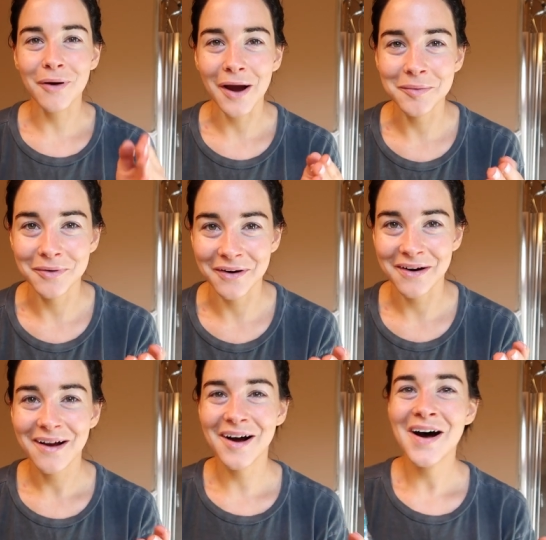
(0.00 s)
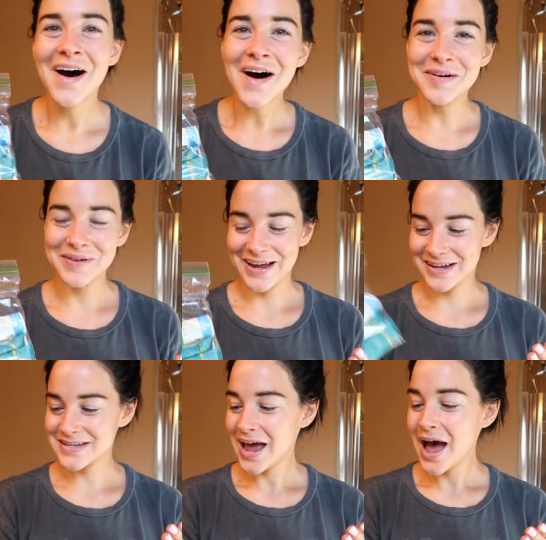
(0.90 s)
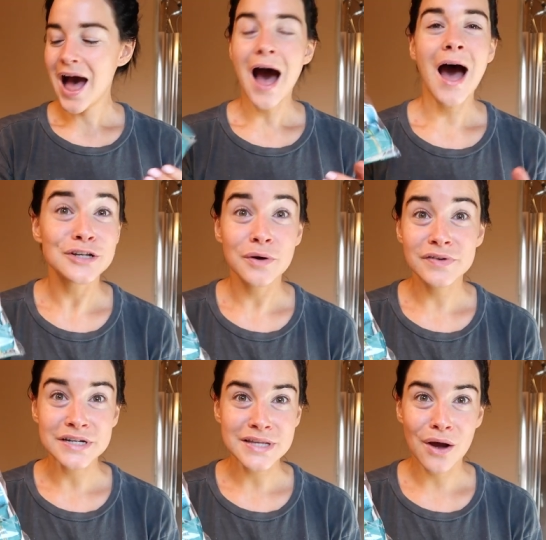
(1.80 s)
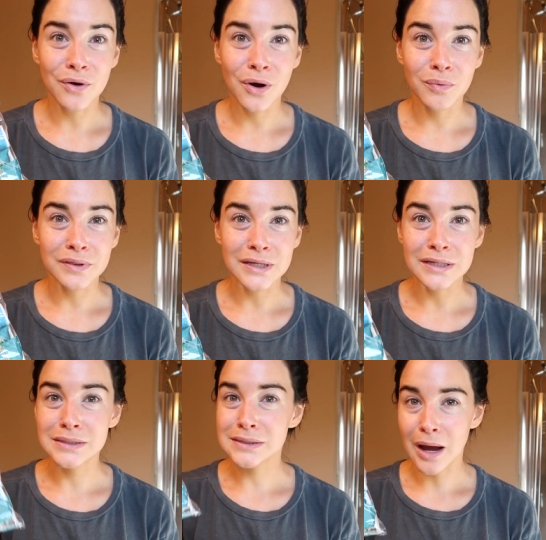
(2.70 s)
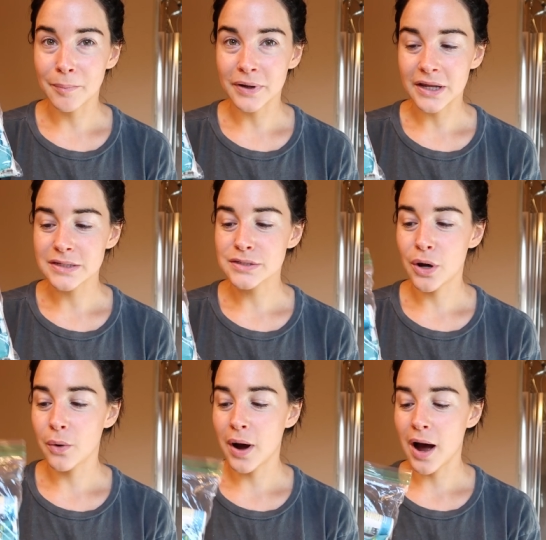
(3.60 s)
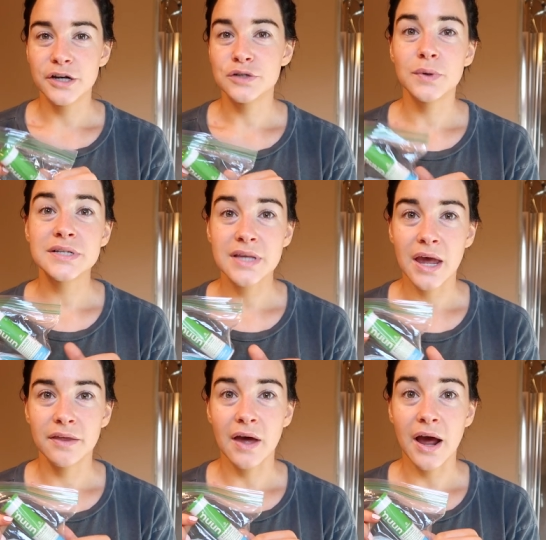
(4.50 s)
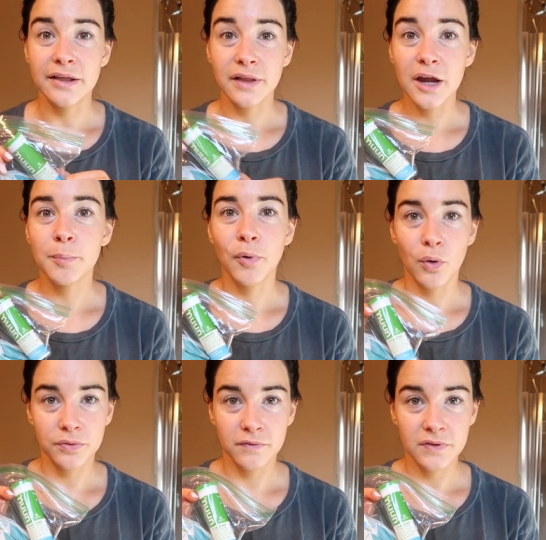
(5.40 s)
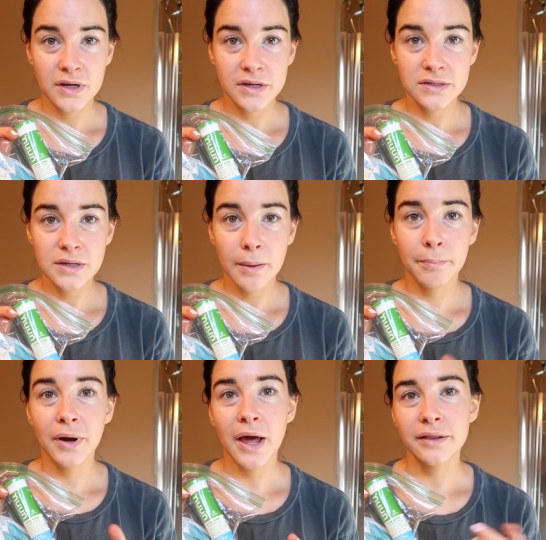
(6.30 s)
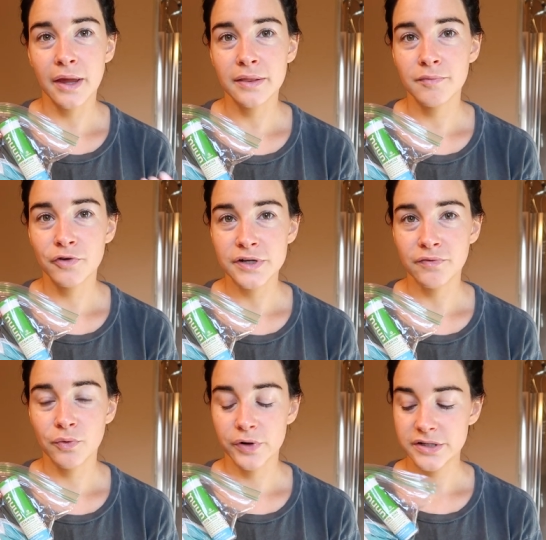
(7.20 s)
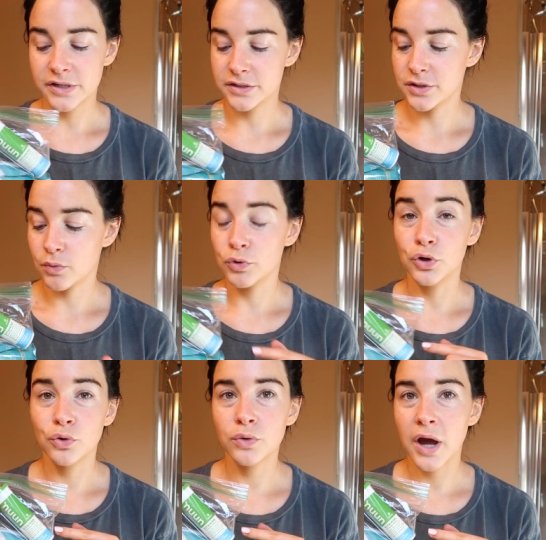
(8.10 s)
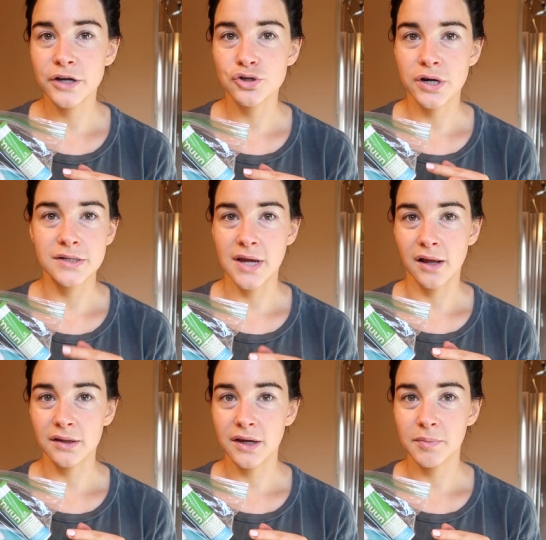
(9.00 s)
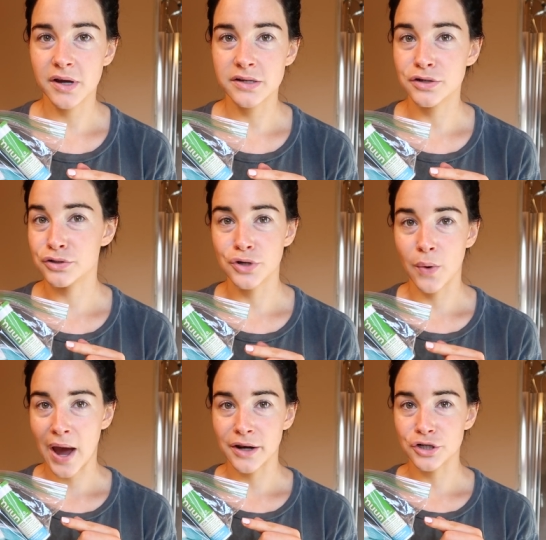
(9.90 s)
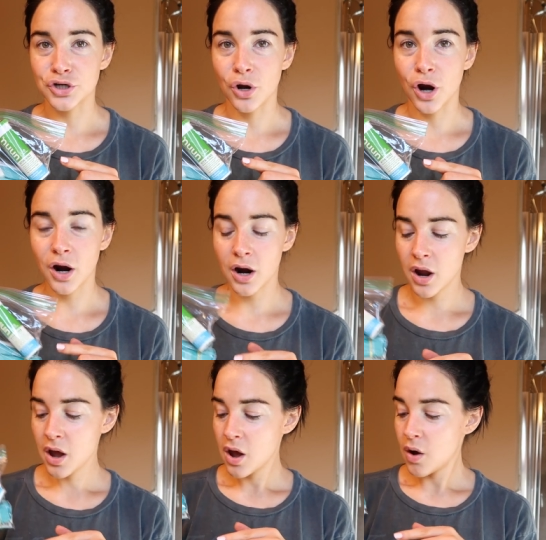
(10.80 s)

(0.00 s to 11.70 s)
primer on my hand. I do have a discount code with these companies. So I just wanna say that I like both of these, but I like them for different reasons. So Nuun I drink daily because there's no added sugar